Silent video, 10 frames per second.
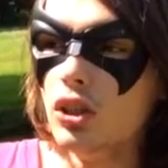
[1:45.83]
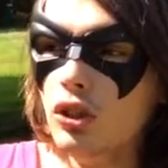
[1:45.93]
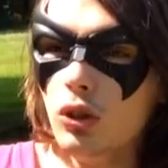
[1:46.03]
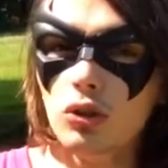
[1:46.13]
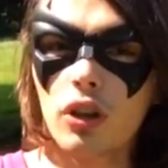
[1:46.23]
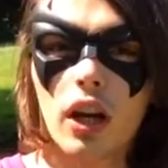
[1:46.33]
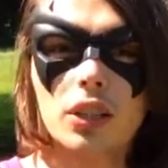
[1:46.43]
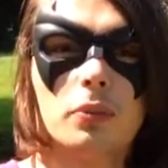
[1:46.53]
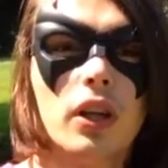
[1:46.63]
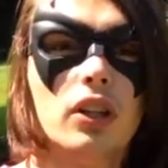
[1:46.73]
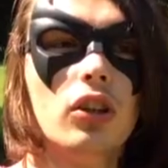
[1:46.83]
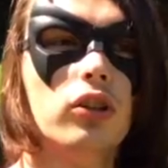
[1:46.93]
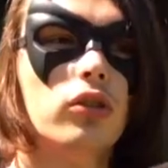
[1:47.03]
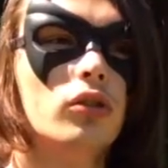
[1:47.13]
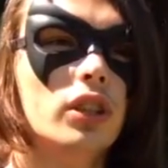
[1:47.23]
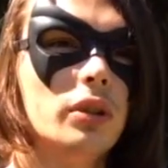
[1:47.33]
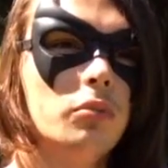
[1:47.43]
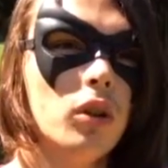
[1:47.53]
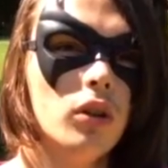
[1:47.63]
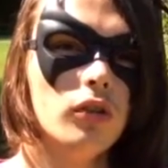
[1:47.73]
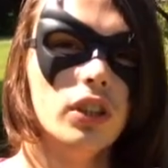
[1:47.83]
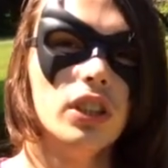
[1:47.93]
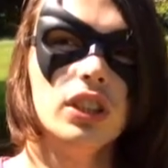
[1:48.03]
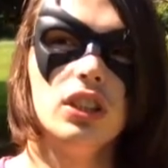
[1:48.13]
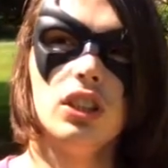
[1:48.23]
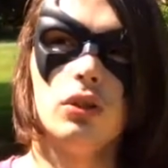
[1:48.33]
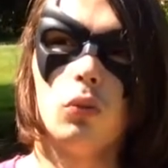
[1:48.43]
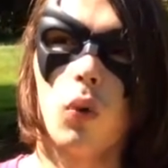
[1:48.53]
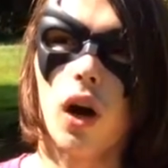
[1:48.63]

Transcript: You try to explain 3 movies